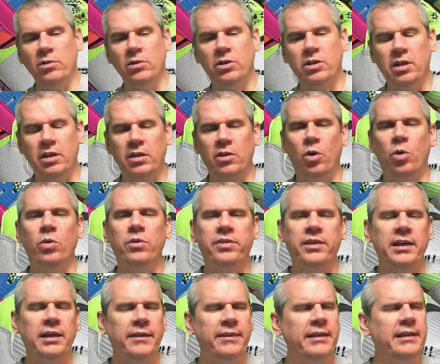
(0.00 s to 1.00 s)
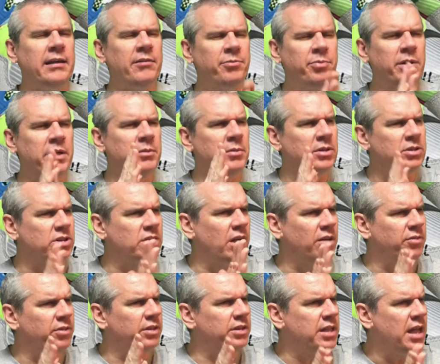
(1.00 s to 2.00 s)
out looking at the whole thing, I think I've pretty much
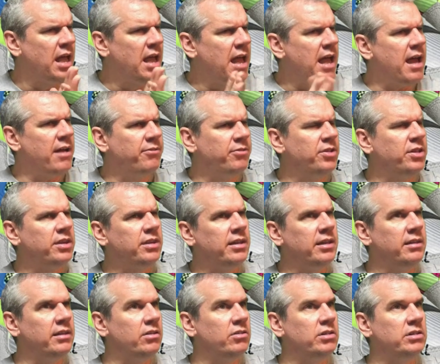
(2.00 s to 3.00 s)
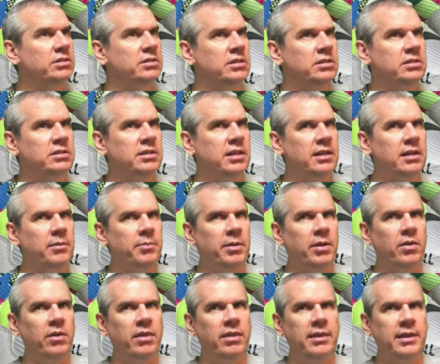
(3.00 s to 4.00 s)
covered everything there is to say
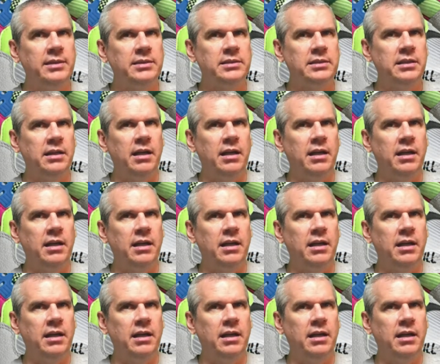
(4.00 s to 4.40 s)
about this